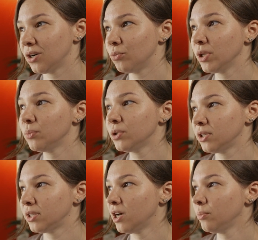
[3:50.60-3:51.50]
we get
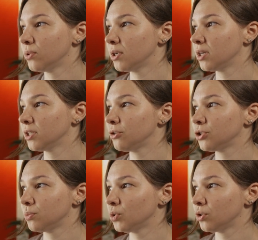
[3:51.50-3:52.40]
often
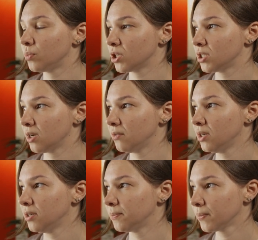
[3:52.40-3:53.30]
distracted.
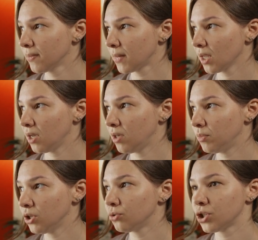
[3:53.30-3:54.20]
I had a stage when I
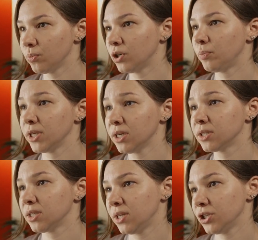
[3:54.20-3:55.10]
was practicing a
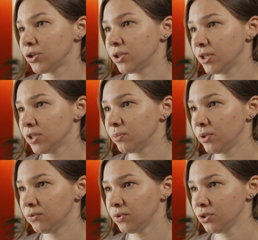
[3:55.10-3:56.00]
lot, and I wanted to
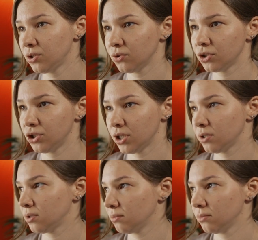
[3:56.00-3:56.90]
attend a retreat.
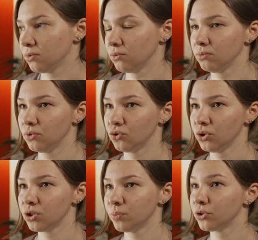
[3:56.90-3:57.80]
At that time, the
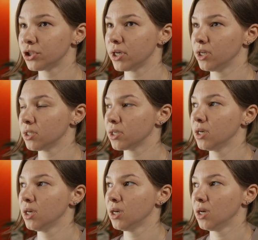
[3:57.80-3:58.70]
retreats were held in
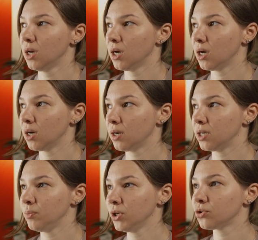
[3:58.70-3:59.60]
India.
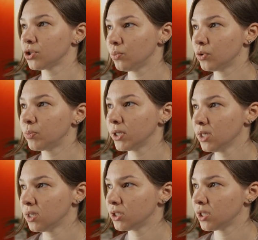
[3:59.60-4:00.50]
I
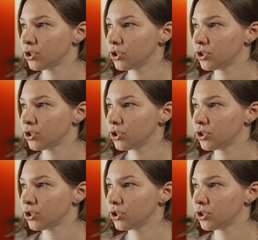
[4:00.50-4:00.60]
was